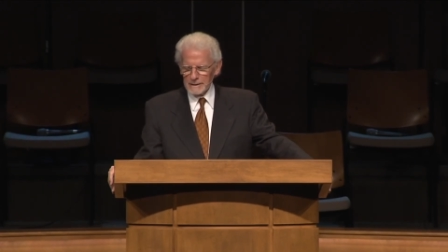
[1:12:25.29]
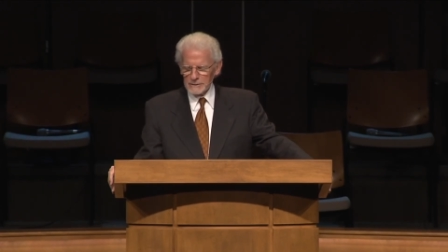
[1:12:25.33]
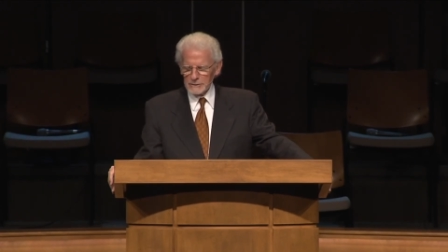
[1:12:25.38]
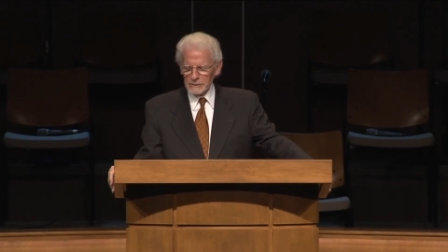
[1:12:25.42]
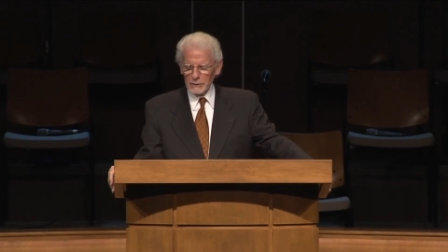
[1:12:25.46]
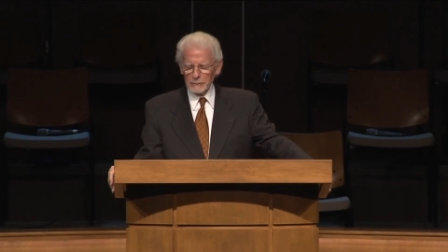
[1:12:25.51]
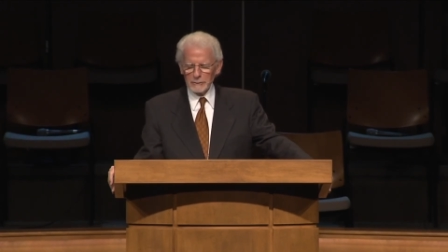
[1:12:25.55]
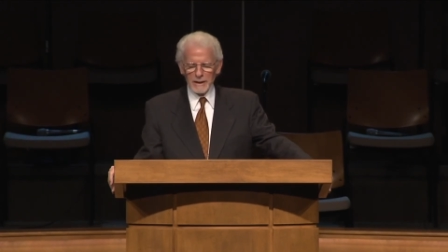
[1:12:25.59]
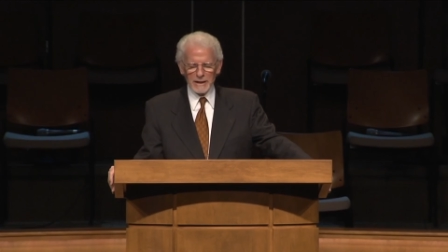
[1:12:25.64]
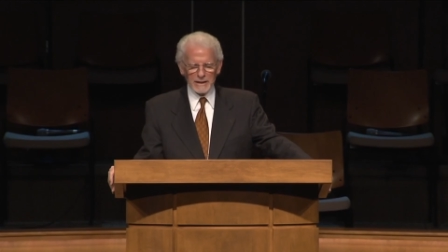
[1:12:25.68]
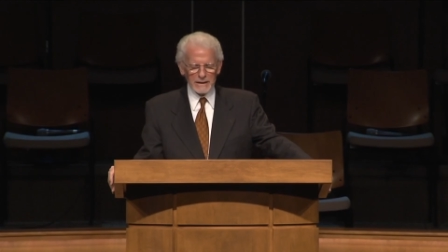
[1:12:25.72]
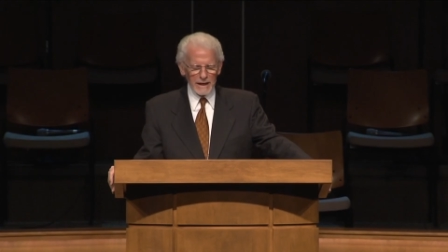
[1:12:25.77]

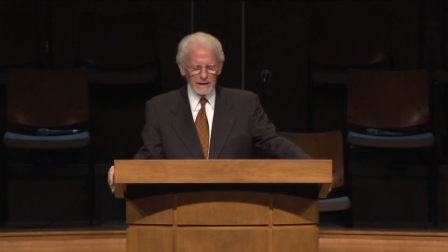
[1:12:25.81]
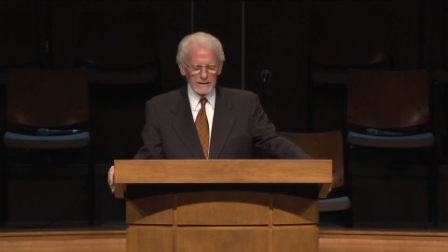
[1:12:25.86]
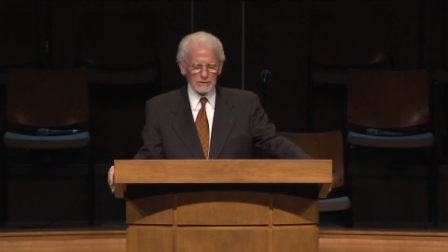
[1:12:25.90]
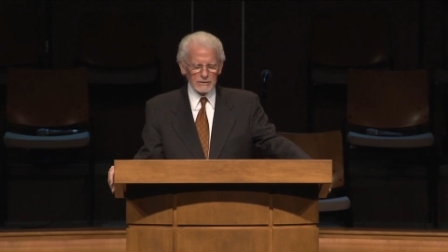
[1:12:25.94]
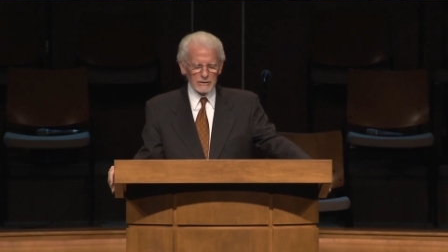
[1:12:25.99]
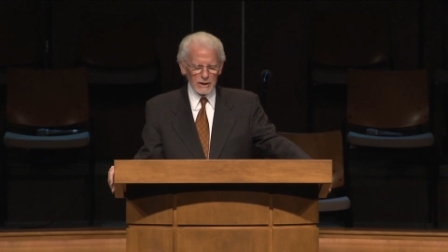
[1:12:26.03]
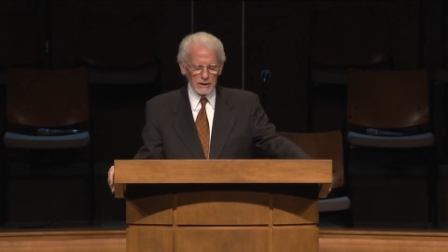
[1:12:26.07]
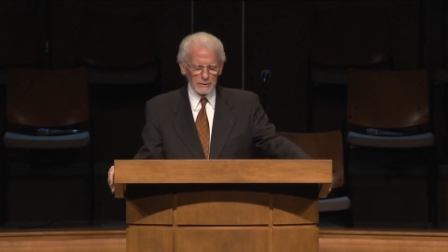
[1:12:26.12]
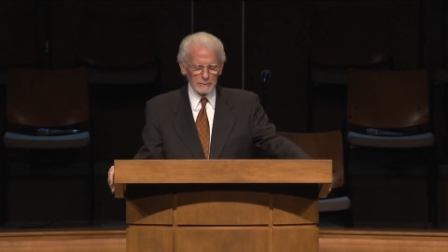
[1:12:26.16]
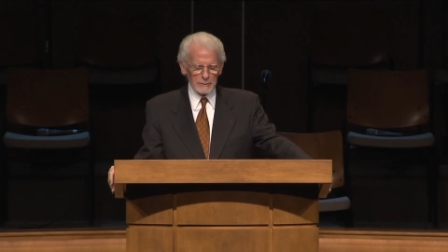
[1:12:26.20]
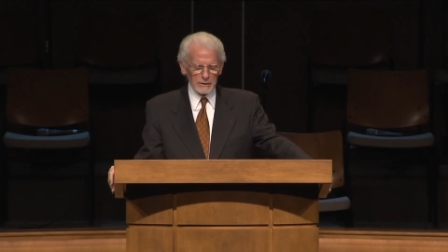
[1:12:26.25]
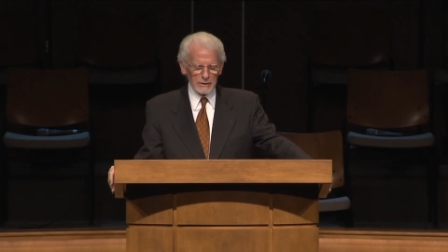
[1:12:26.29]
So may that
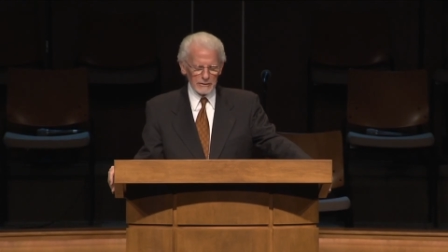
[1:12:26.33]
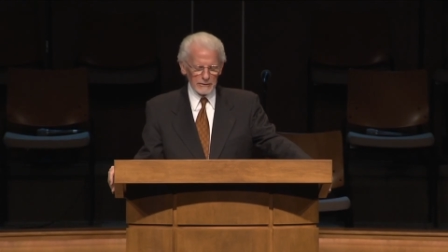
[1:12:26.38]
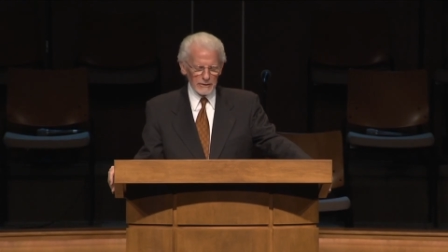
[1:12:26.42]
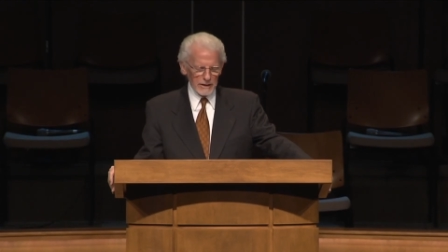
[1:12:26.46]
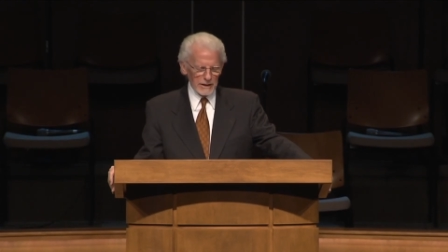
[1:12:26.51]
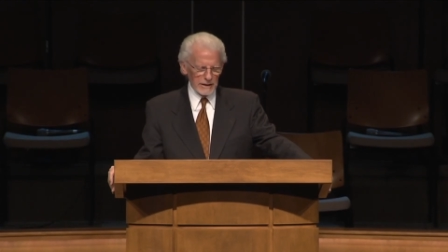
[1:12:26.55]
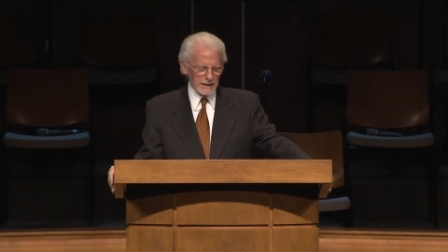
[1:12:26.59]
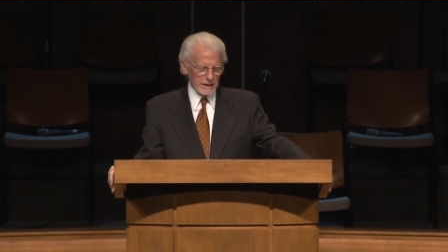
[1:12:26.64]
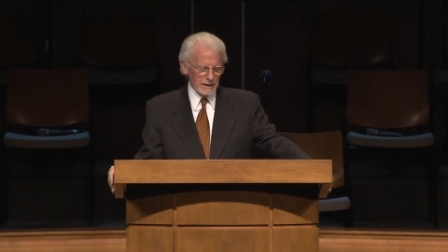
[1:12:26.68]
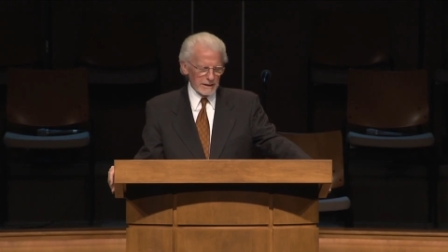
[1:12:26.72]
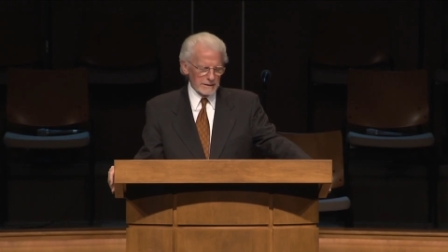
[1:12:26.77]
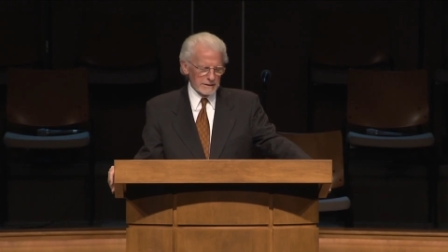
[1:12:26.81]
shape our
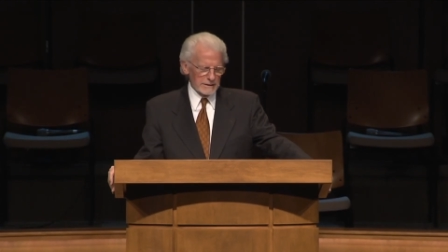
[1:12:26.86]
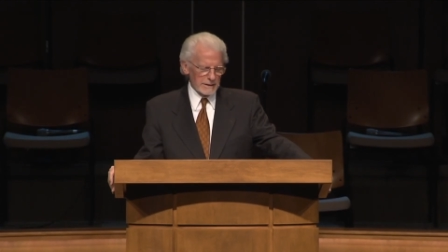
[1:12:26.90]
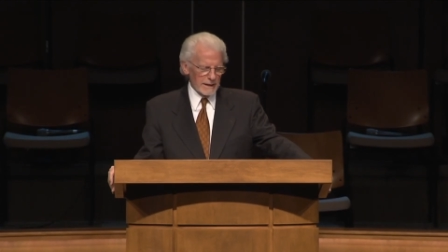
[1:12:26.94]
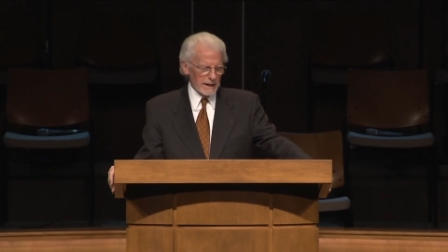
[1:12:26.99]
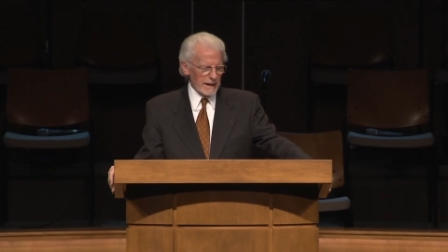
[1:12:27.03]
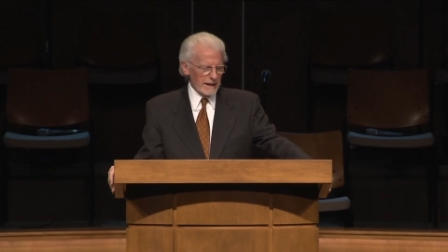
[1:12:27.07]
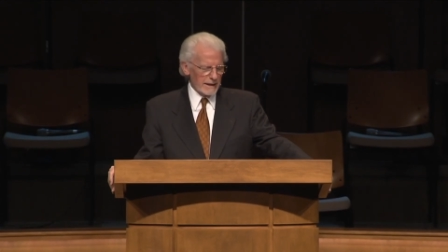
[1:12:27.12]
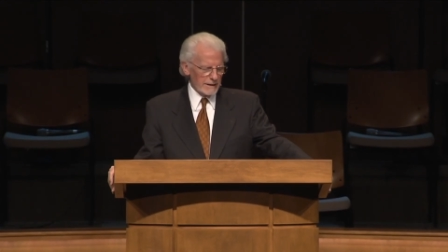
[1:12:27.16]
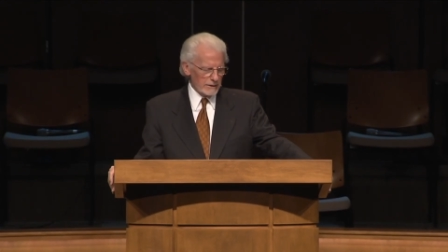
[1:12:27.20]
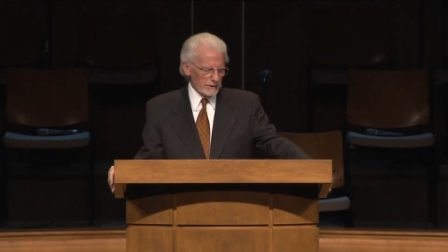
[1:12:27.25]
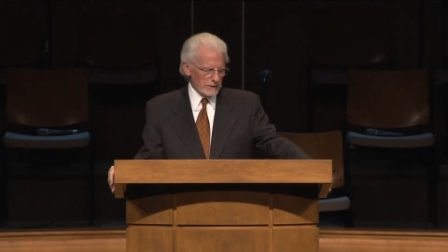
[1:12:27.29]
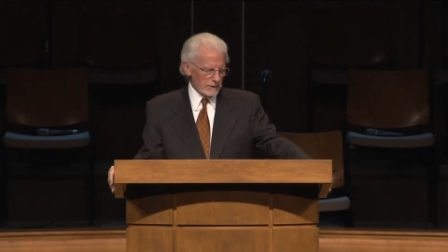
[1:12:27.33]
thinking,
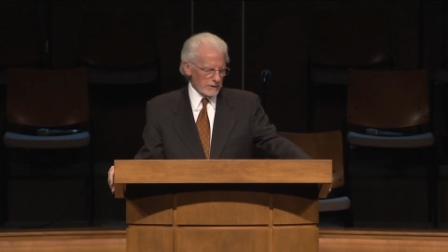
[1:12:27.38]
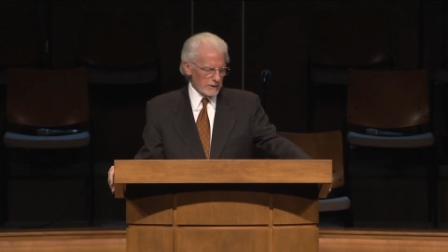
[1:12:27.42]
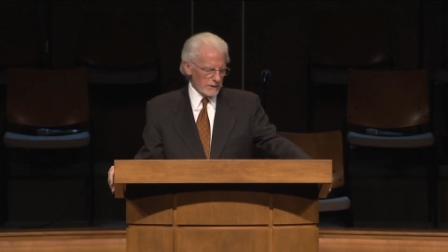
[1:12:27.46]
guide our